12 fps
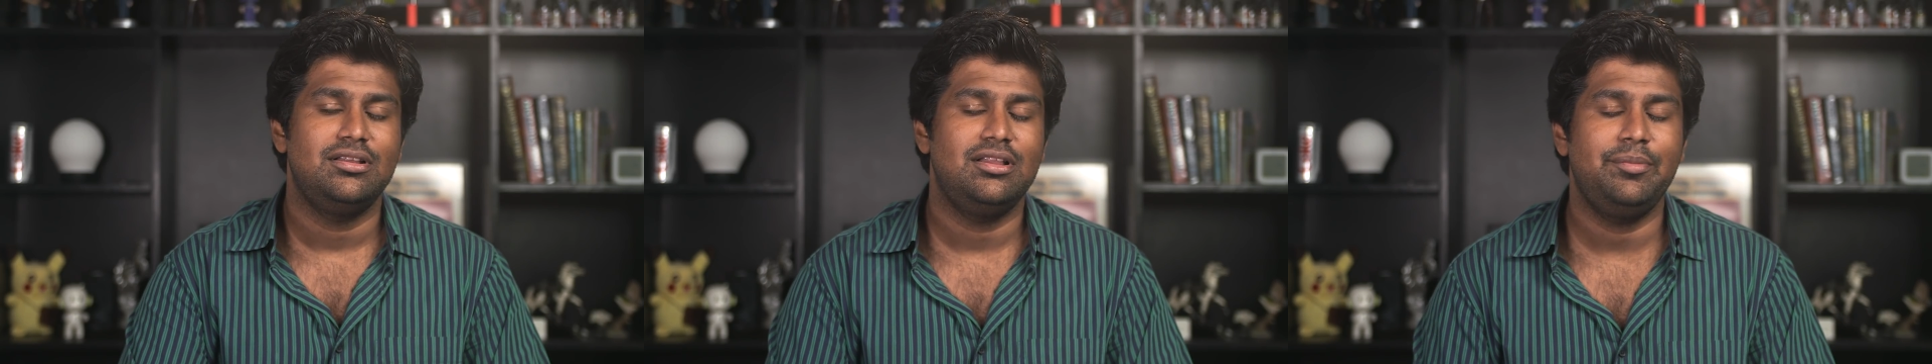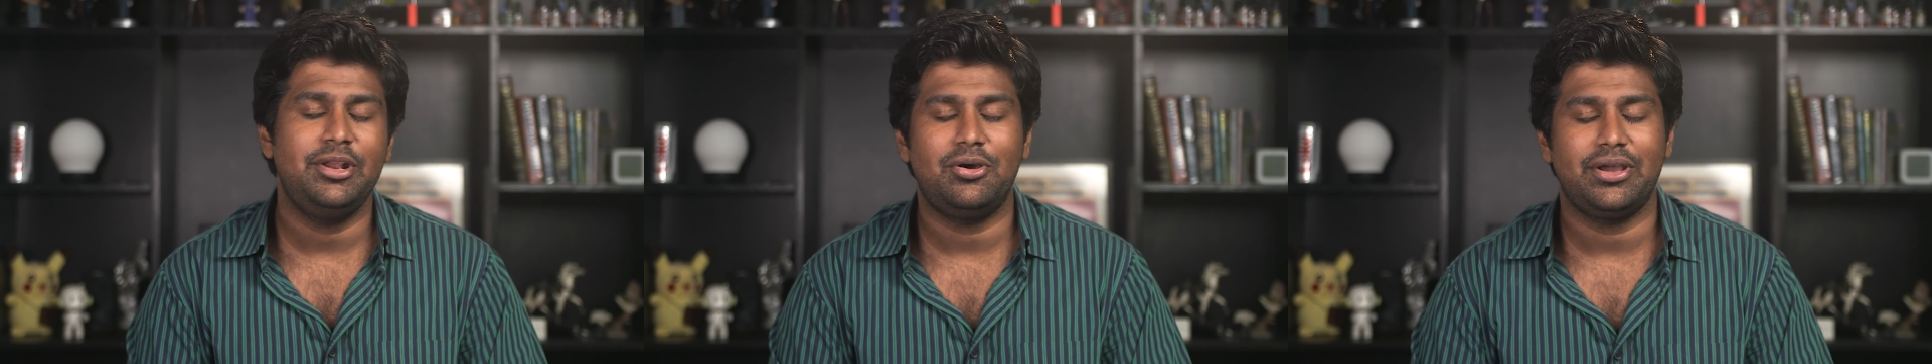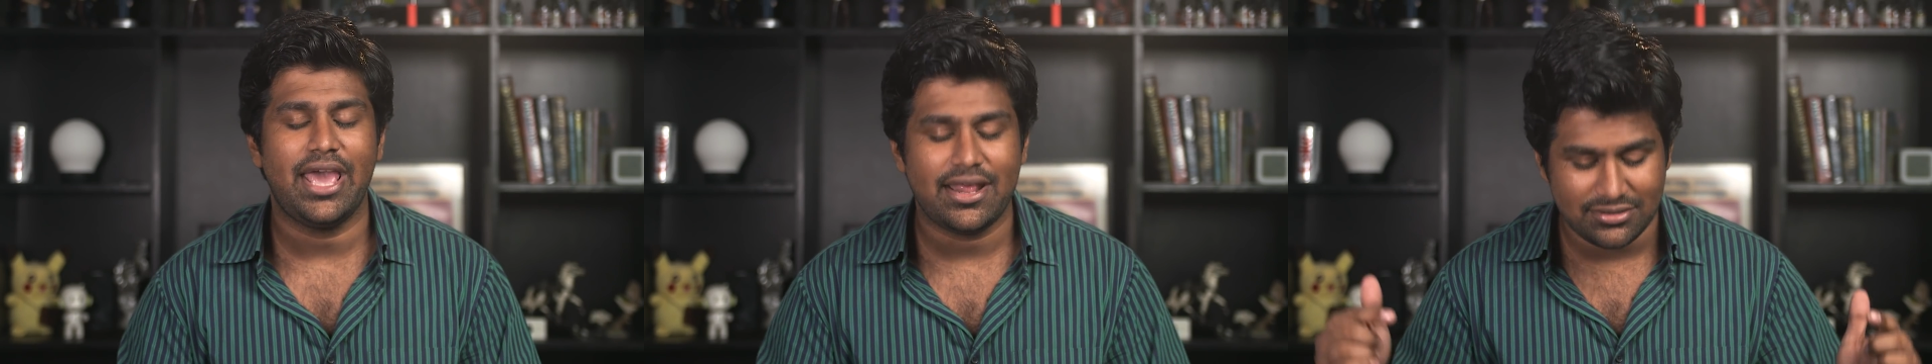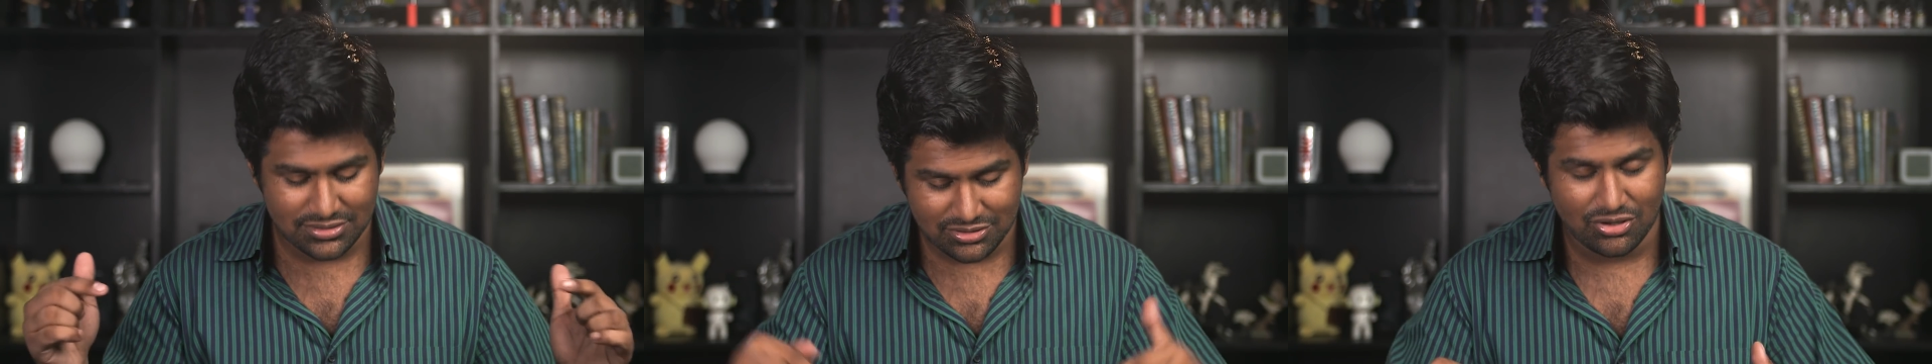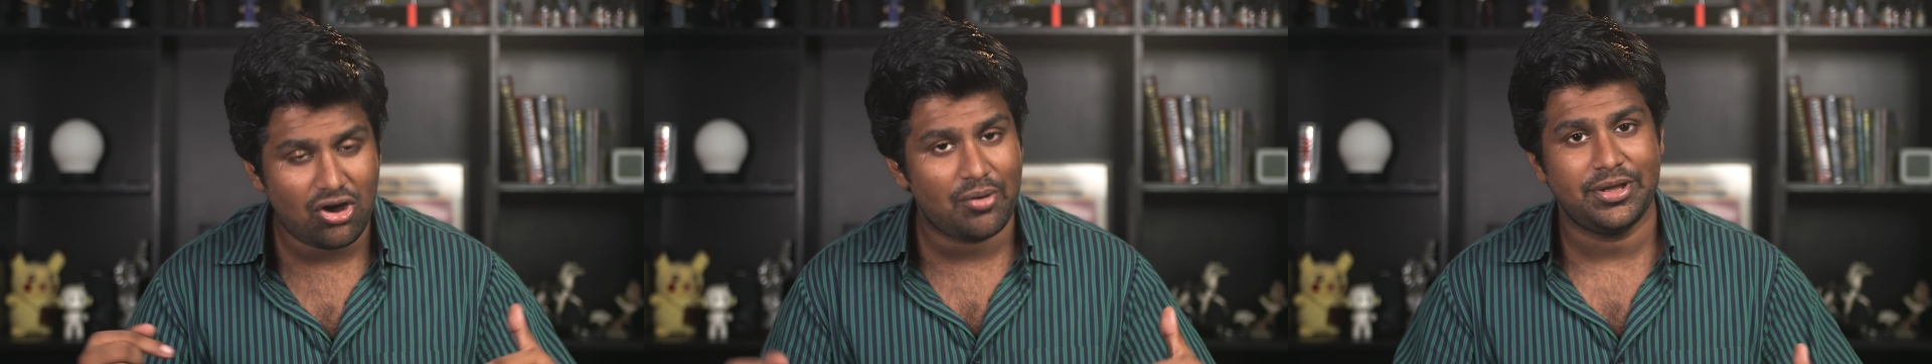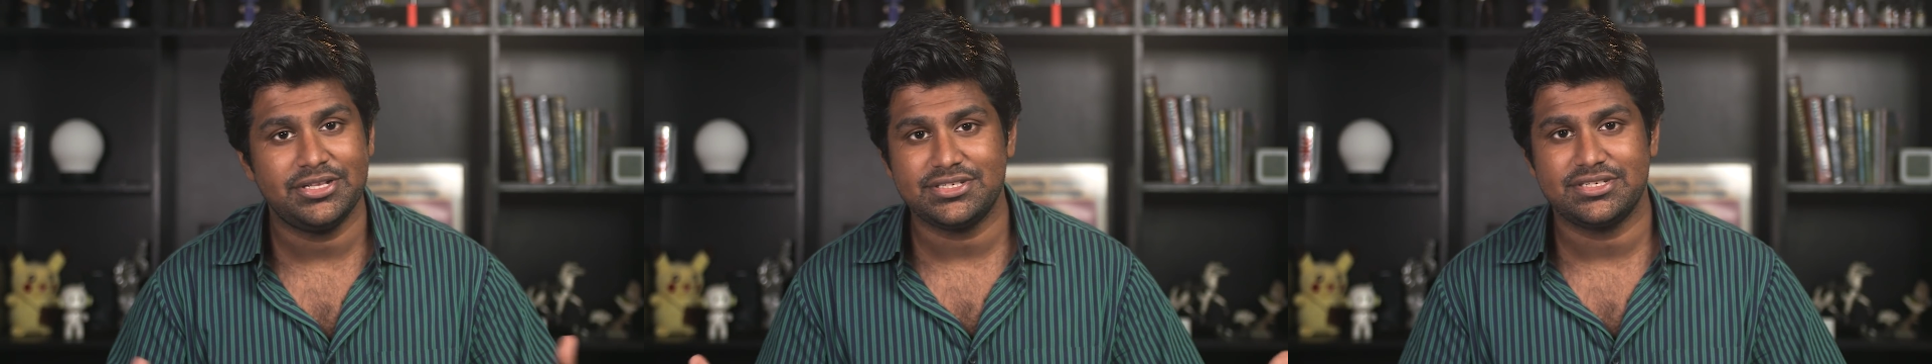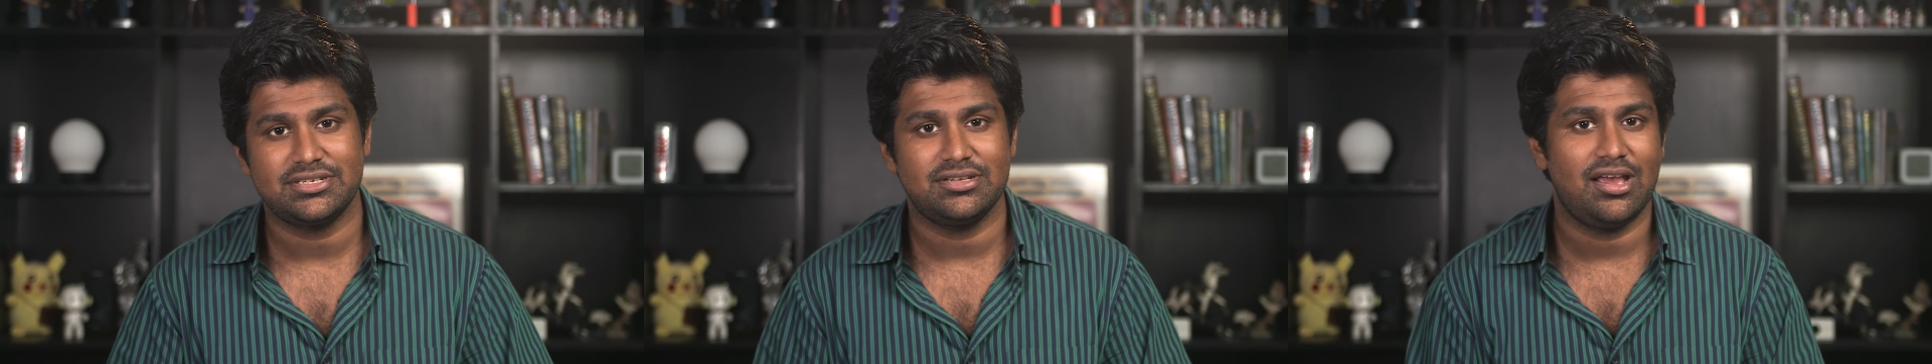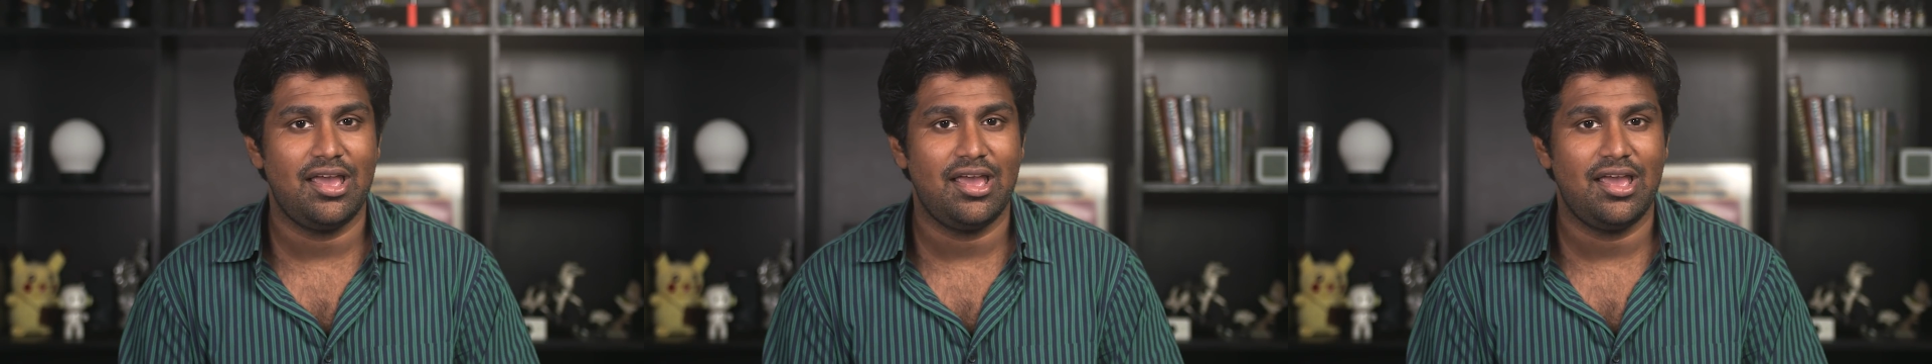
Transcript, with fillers: Let me know again, comments,